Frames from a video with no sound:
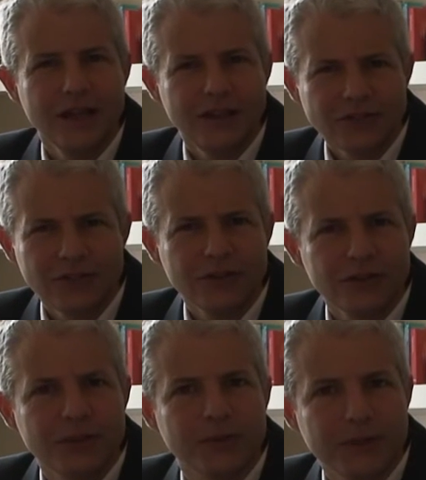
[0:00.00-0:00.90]
Let's look at
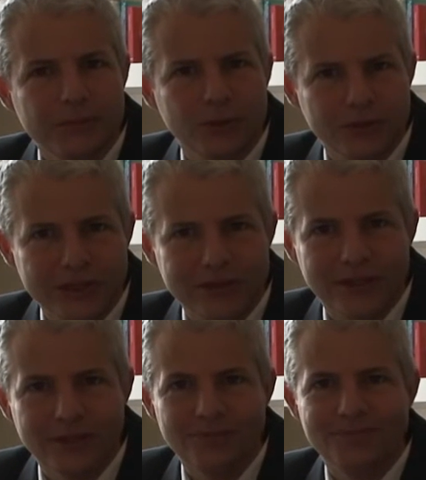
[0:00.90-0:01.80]
them in a bit more
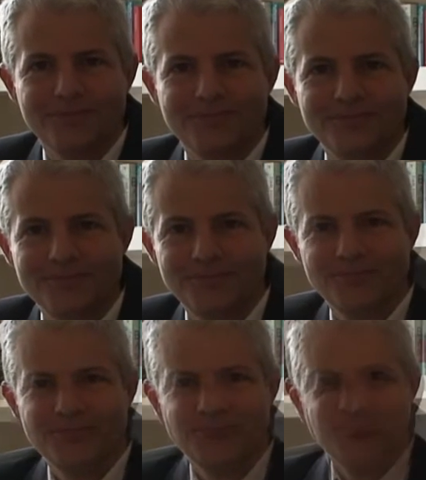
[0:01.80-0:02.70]
detail.
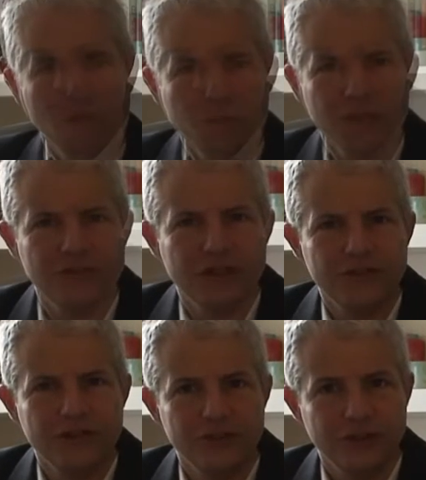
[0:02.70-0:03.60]

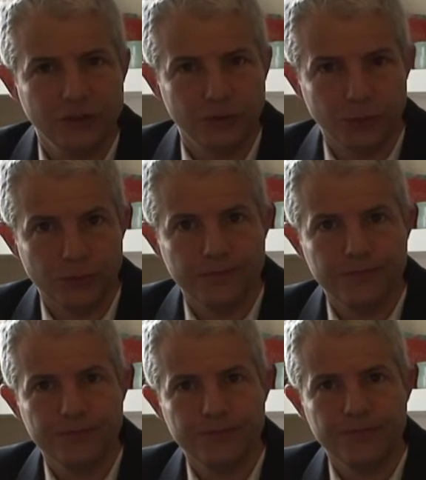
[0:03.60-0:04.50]
Globalisation 2.
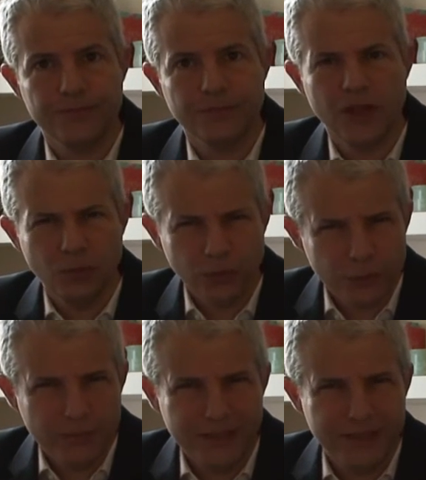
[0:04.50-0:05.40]
What do
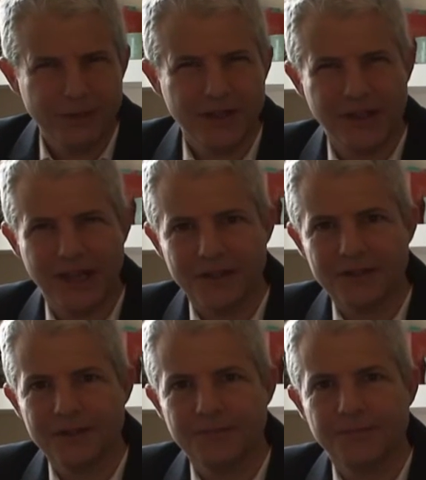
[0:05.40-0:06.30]
we mean by that?